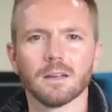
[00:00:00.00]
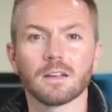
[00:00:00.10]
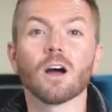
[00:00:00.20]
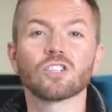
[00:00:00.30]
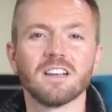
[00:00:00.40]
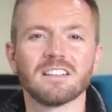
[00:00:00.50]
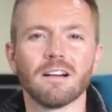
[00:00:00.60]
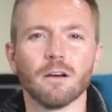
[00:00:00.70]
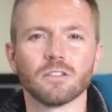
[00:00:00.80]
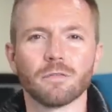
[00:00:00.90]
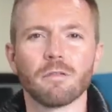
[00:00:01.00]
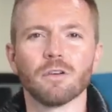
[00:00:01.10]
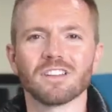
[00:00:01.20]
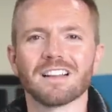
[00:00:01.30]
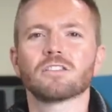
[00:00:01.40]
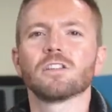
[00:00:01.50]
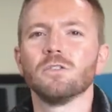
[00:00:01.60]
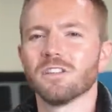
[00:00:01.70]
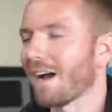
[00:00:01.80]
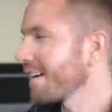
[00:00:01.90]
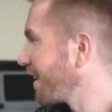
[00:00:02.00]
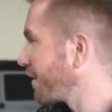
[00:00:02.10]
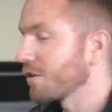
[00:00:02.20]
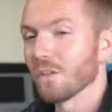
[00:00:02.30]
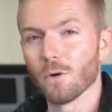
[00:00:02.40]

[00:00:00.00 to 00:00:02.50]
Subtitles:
Car Chase Heroes have given us exclusive access to the